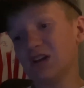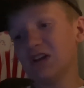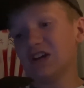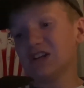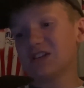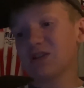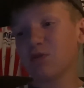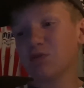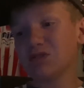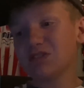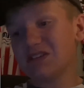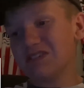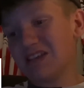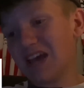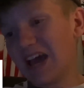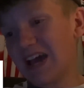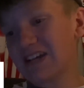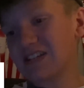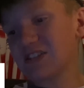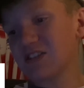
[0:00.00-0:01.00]
Someone says,
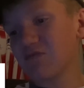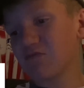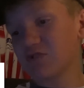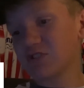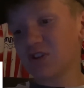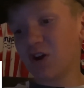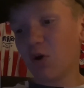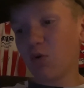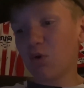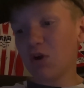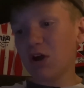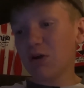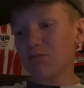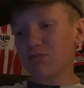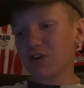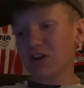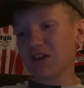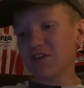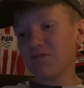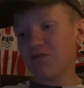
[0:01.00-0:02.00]
excellent result,
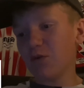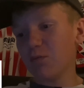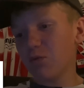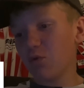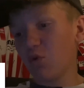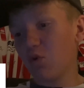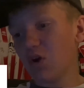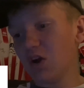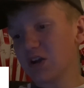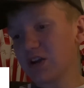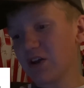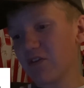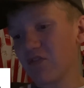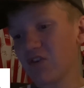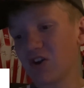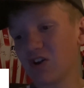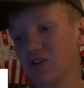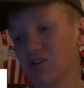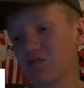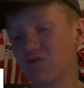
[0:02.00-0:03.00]
brilliant football, nothing
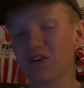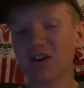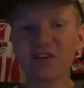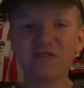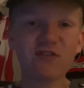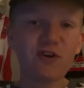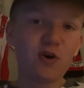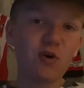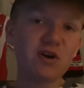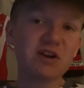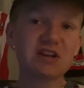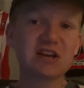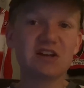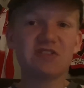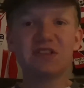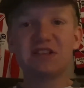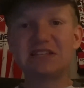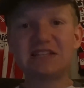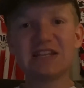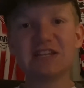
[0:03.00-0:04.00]
I could really fault. And again,
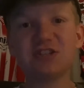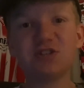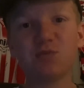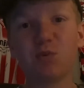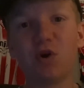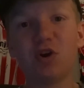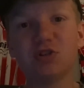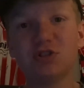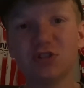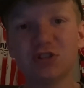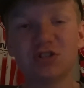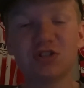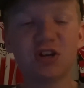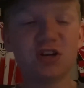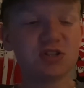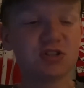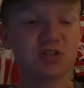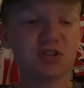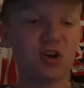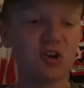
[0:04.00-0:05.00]
that's literally what I just
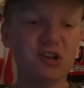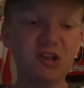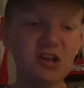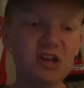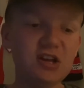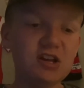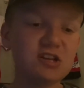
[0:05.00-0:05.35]
touched on.